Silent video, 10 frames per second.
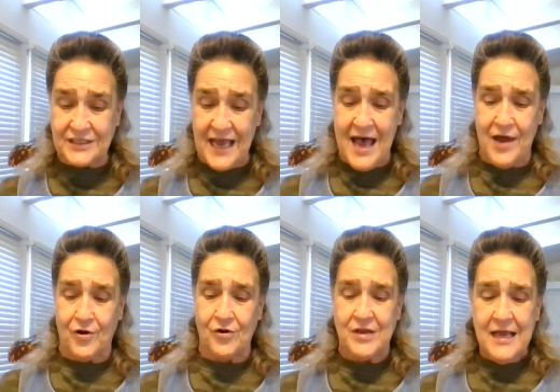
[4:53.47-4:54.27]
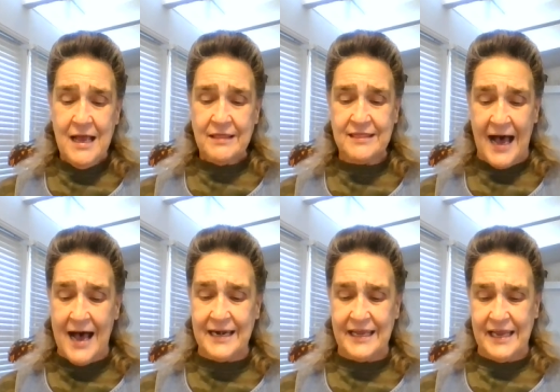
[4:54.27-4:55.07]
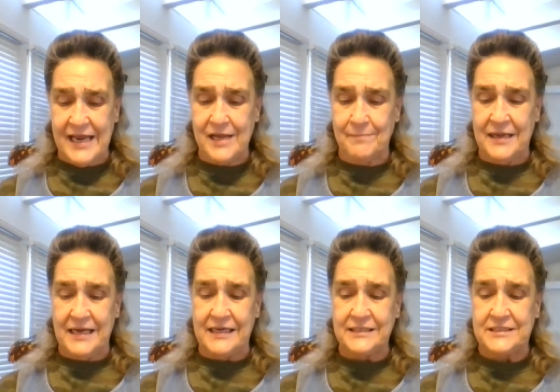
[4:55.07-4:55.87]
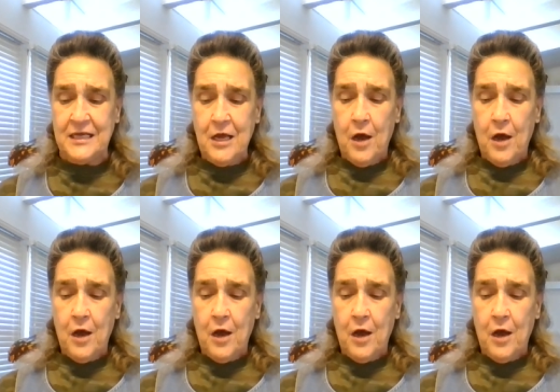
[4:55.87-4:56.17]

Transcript: scattered thine enemies